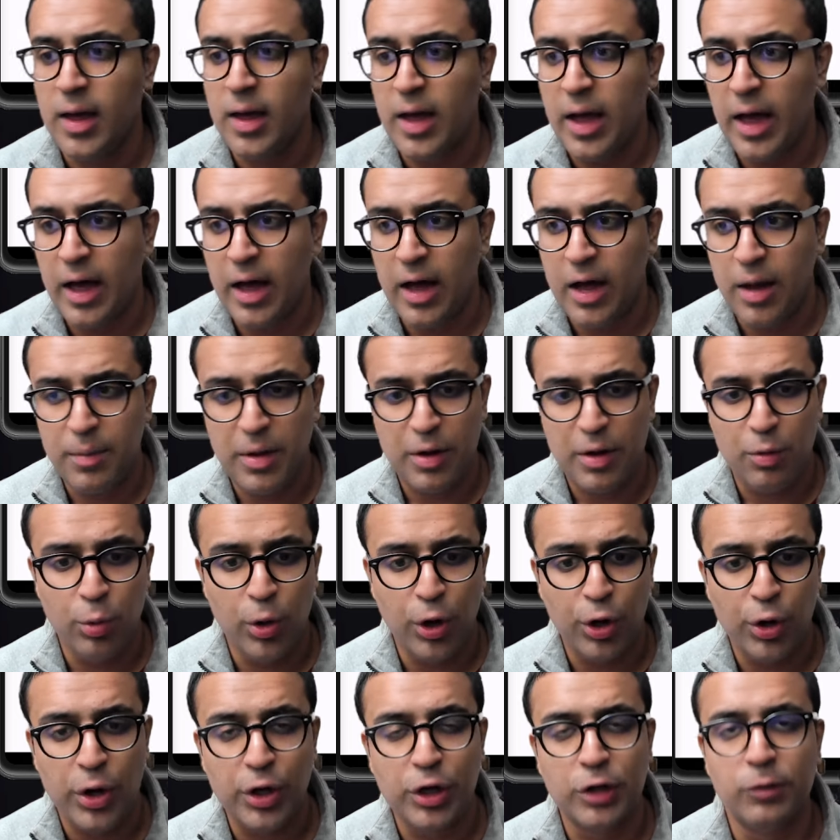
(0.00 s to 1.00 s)
And we're
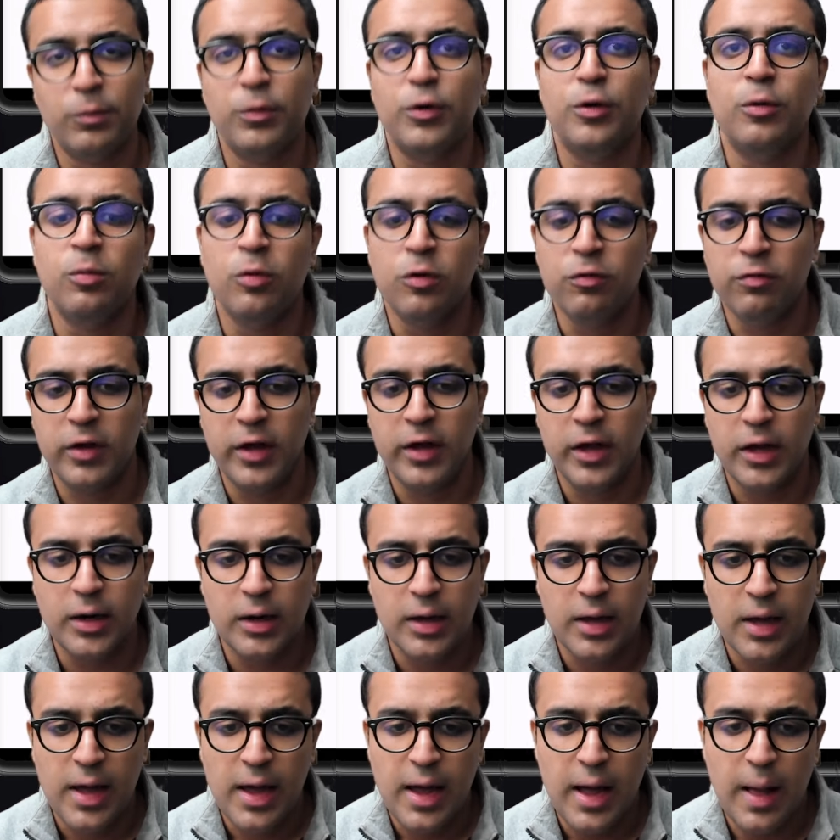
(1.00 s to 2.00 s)
going to be removing it.
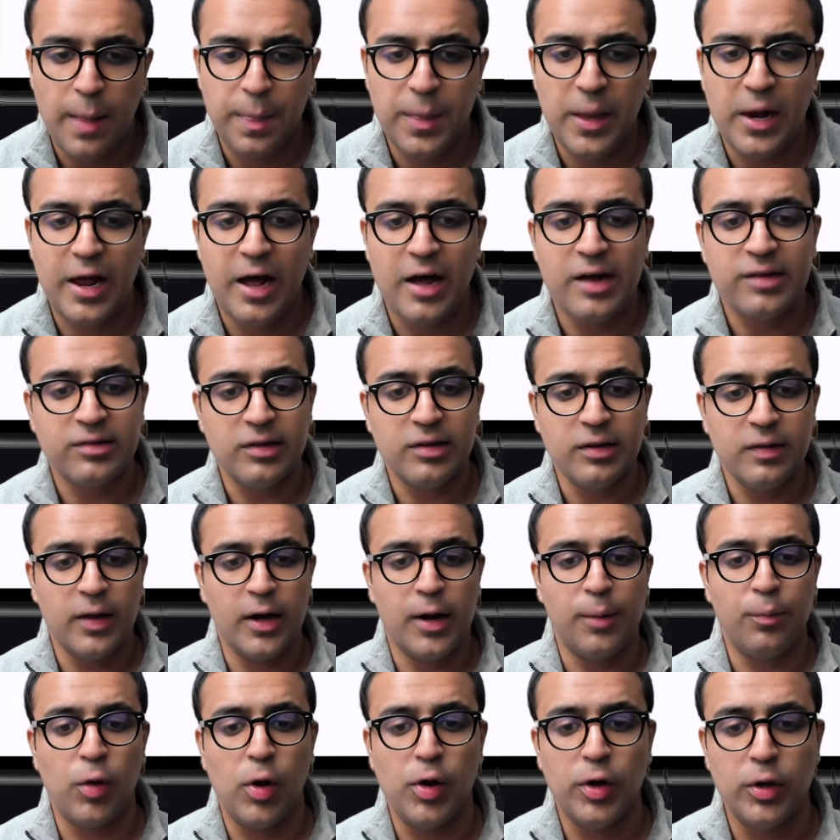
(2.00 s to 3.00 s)
And the last thing that
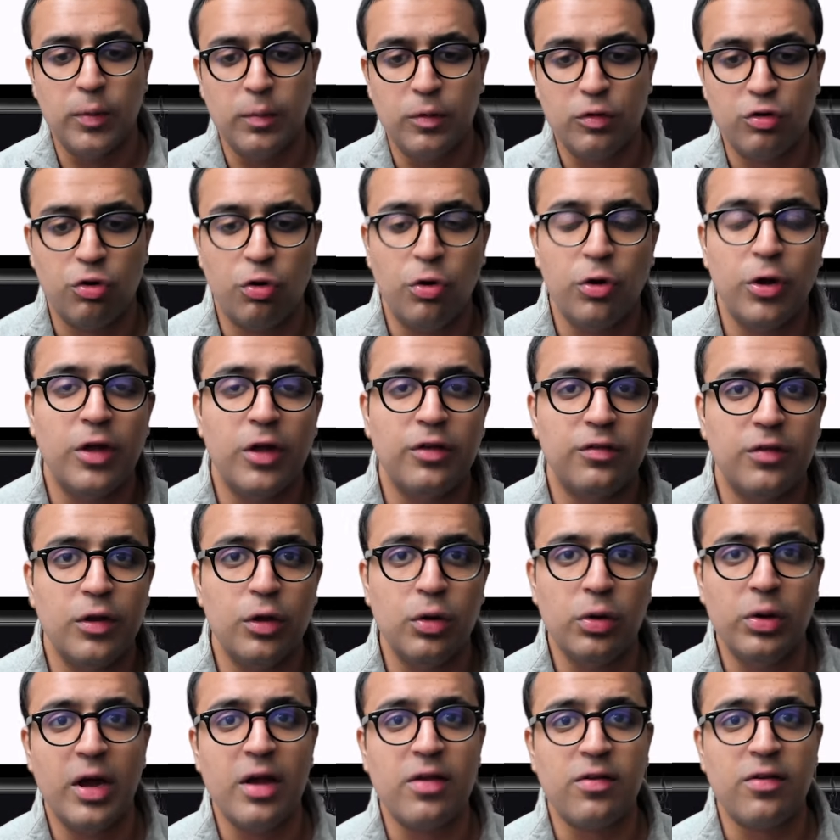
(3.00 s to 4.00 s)
I'm going to be showcasing
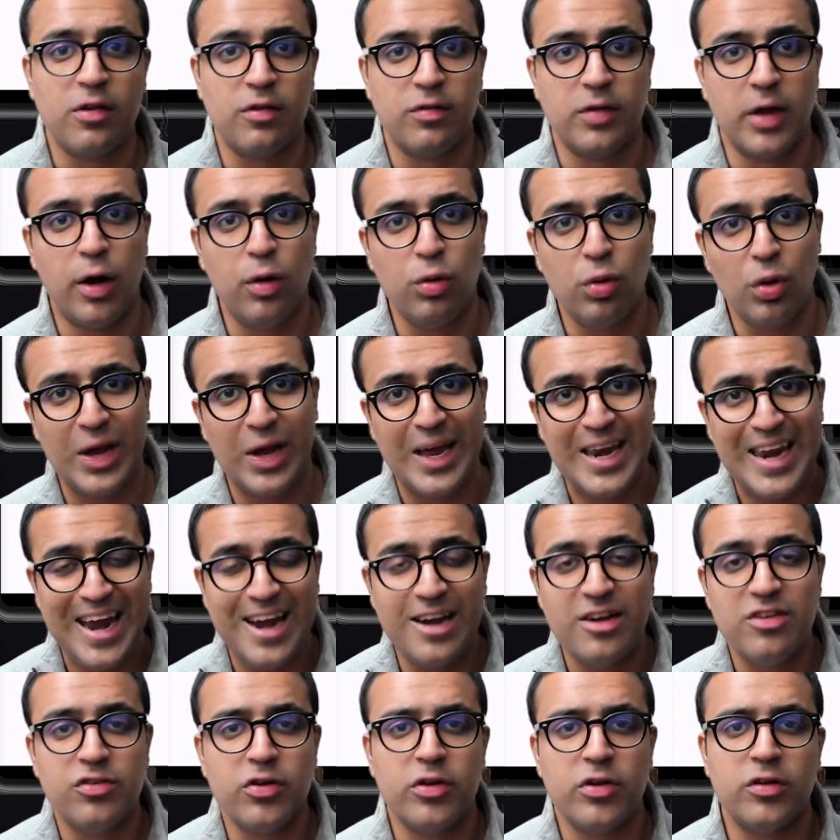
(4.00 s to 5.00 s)
you guys is how you can
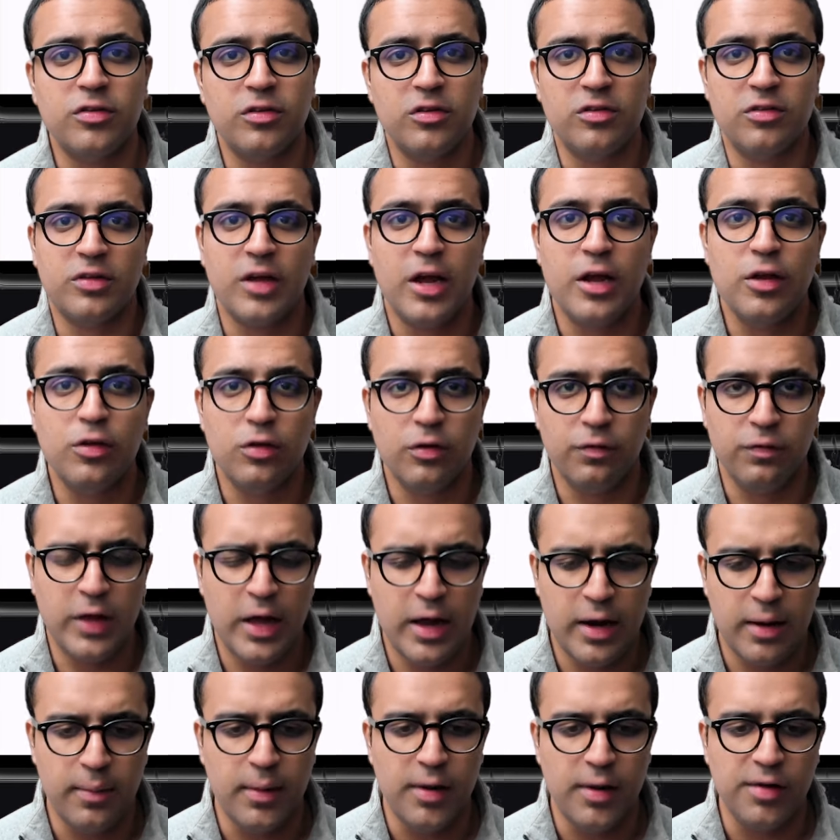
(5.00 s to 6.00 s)
adjust the size of the
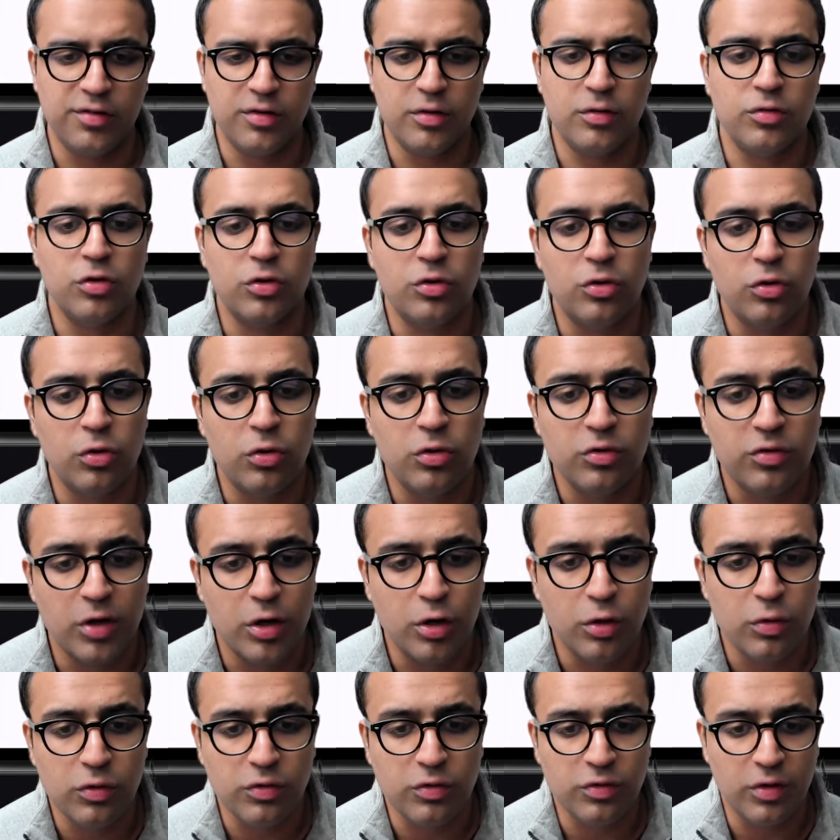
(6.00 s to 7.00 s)
animation. So those are
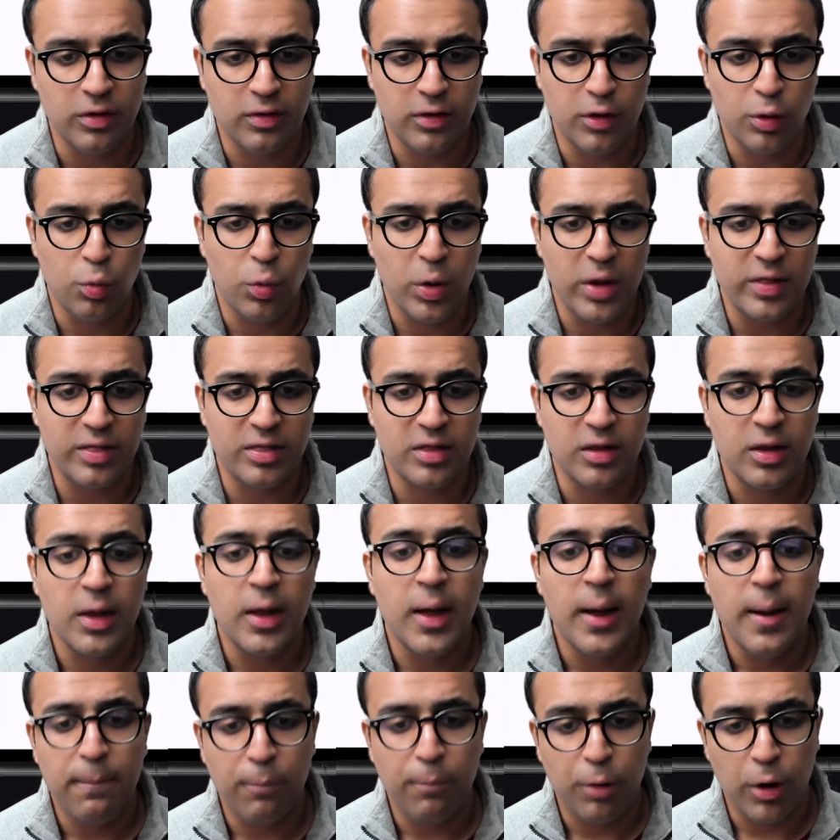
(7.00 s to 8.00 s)
using the width
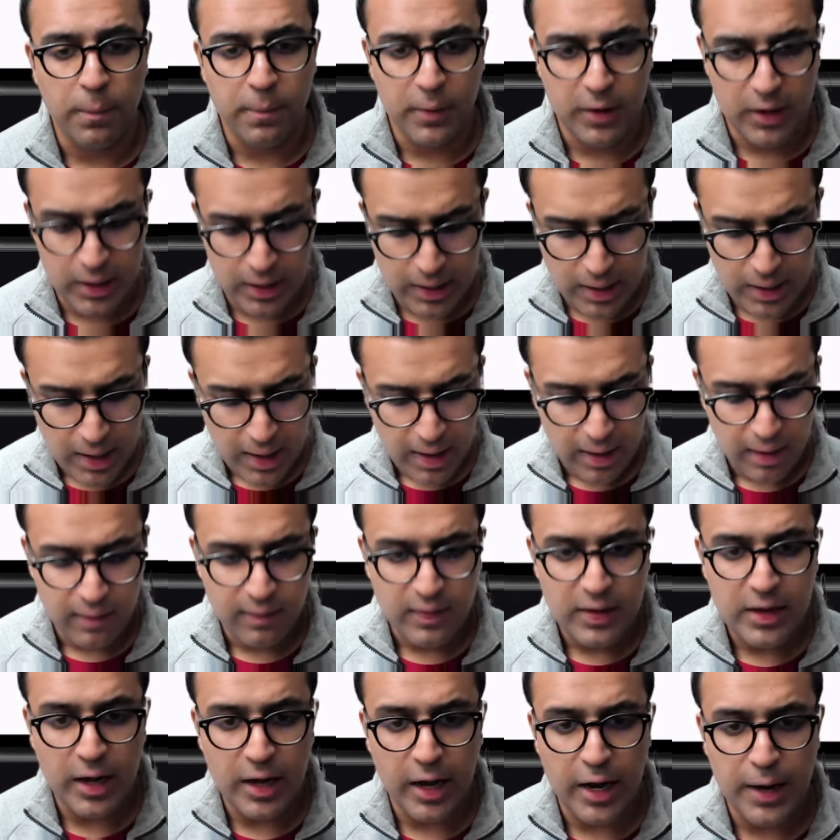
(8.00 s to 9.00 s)
property and
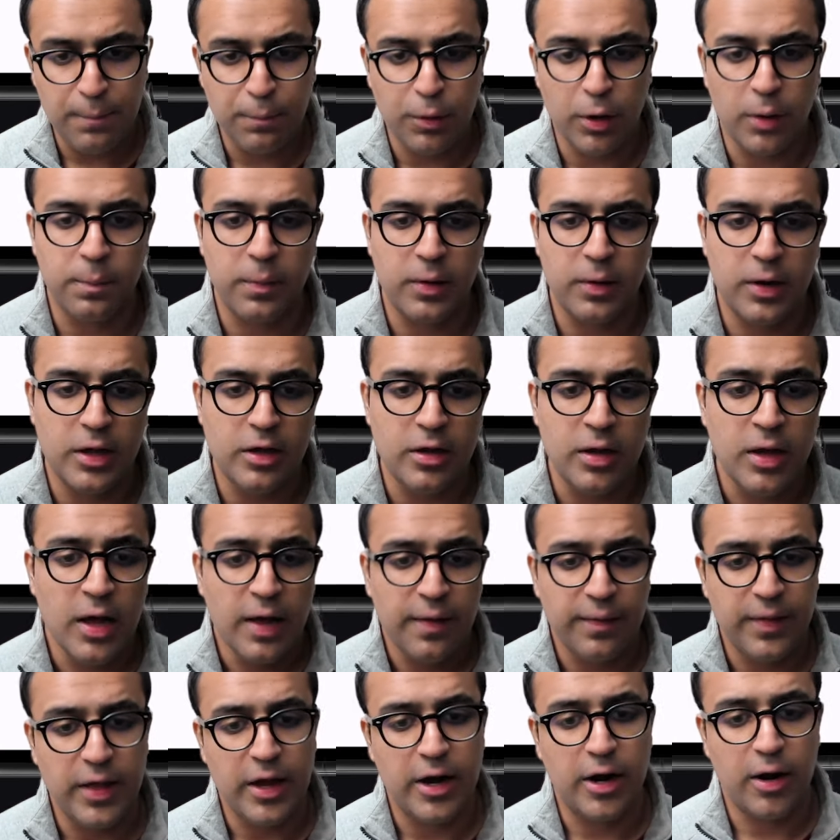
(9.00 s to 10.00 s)
the height property
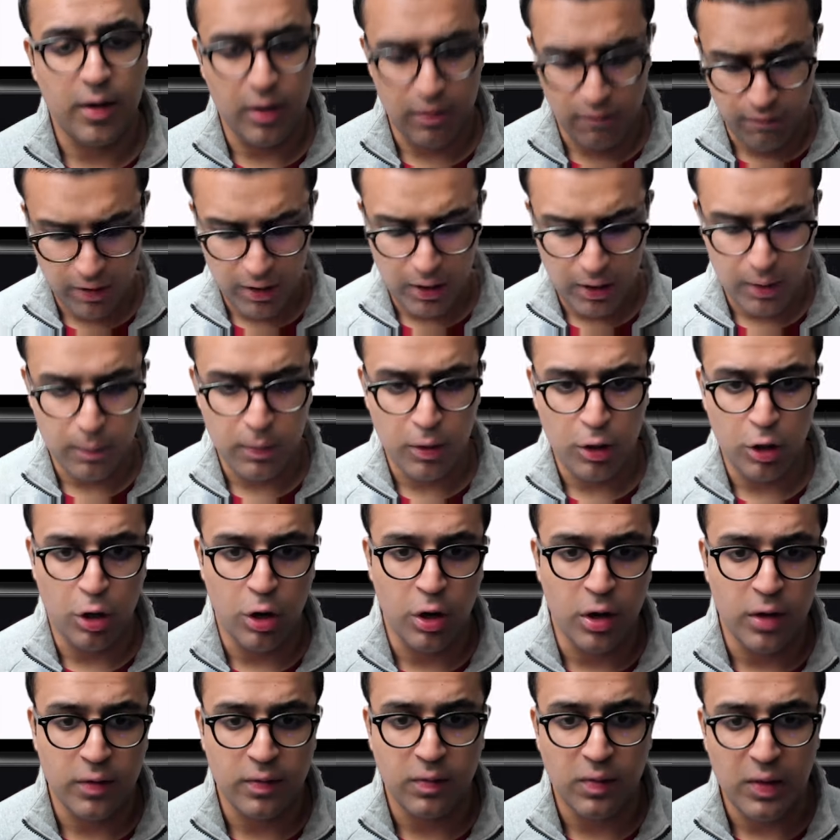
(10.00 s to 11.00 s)
that are available
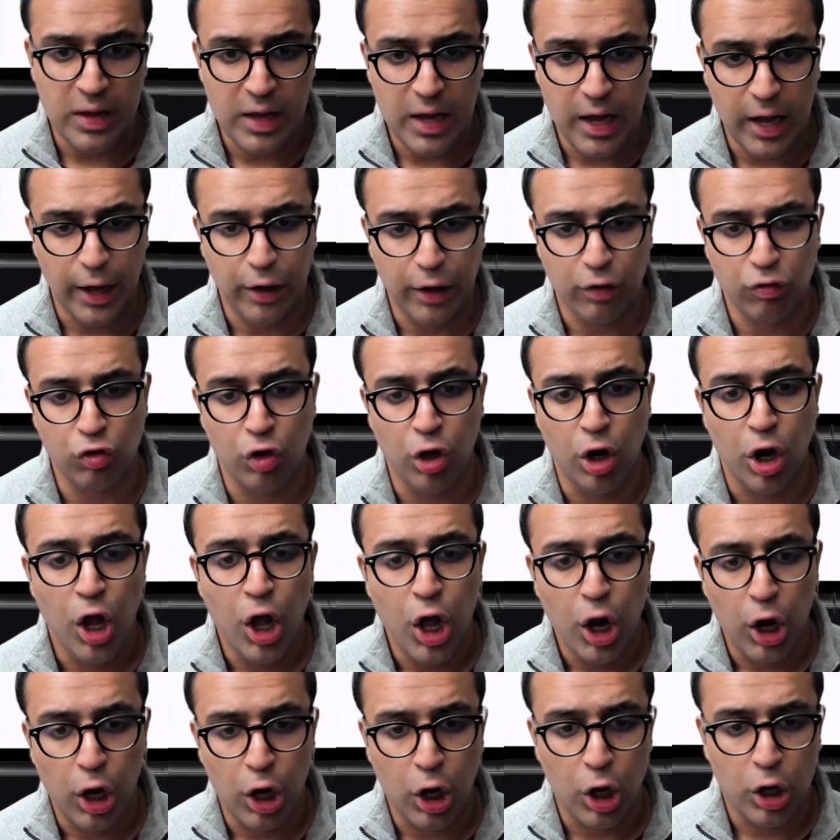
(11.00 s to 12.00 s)
on the actual
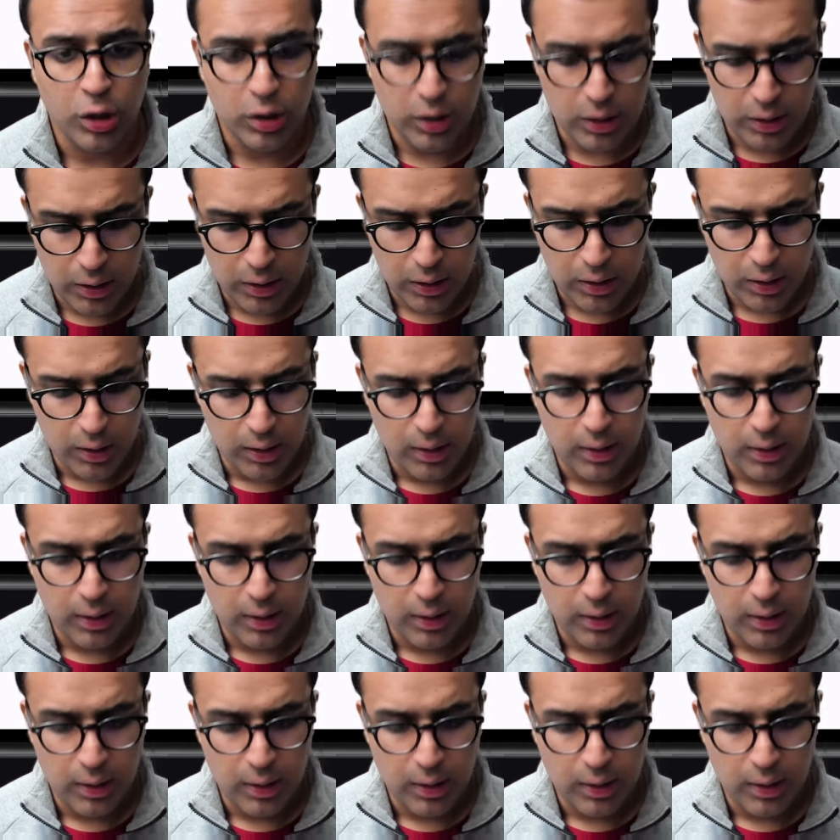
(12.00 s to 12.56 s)
Lottie